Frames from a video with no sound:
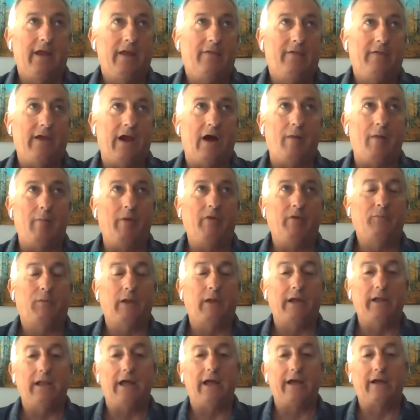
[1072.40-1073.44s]
they almost
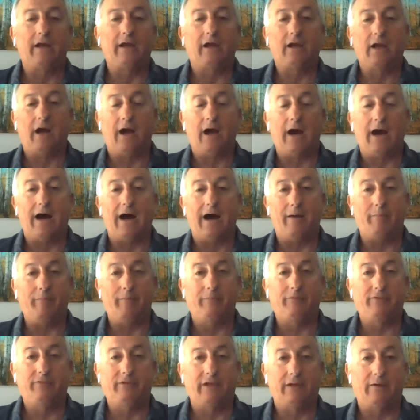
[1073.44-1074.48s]
play like a cop.
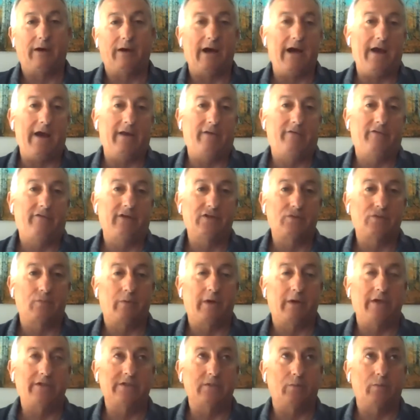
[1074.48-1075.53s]
So I had a
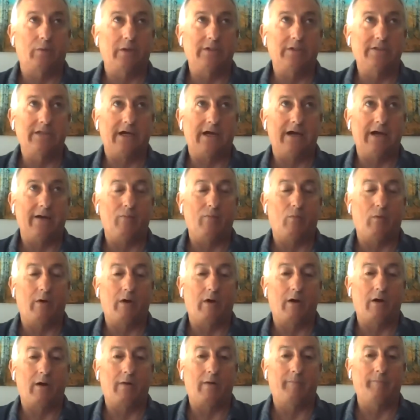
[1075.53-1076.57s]
situation one time
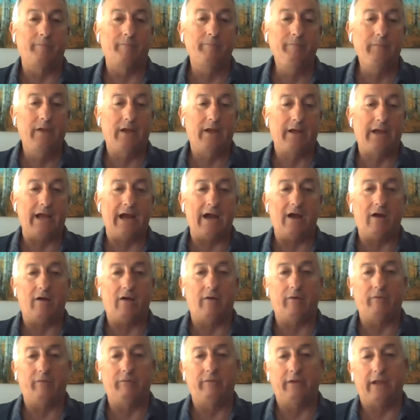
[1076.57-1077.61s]
where the guy
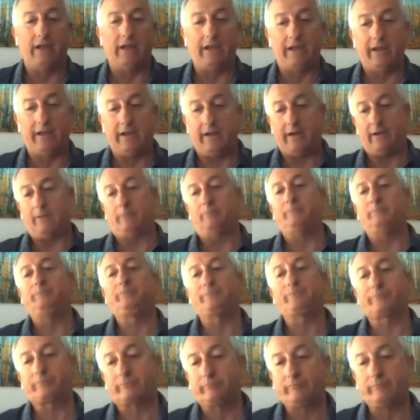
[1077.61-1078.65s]
owned
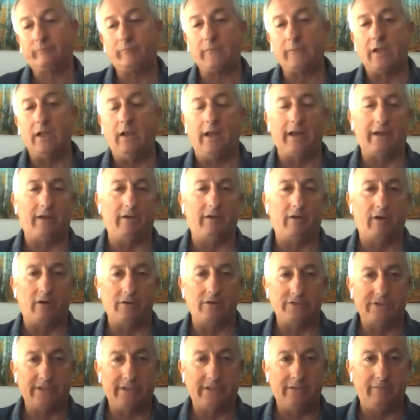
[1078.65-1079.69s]
like a
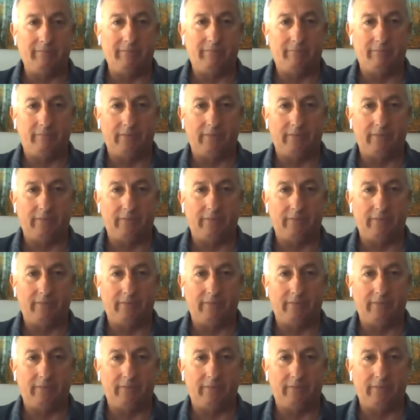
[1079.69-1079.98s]
nursing